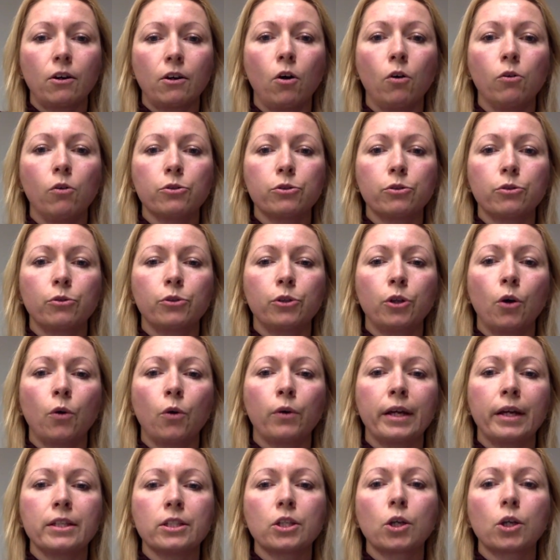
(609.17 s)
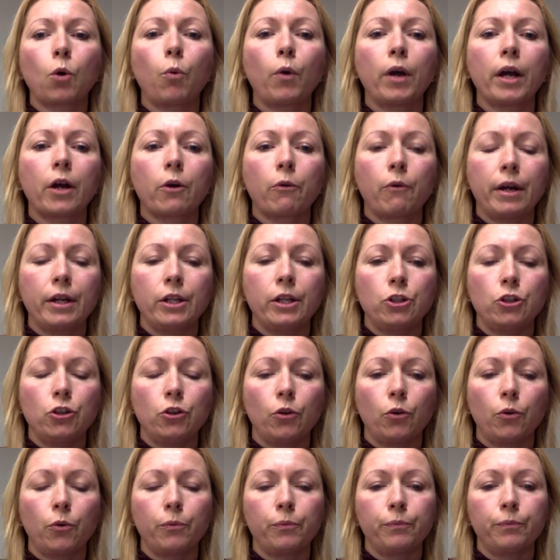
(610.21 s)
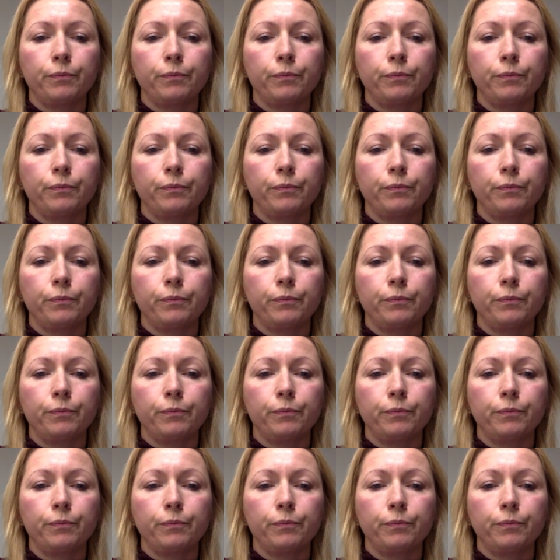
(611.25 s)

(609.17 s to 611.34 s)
also known as quick ratio.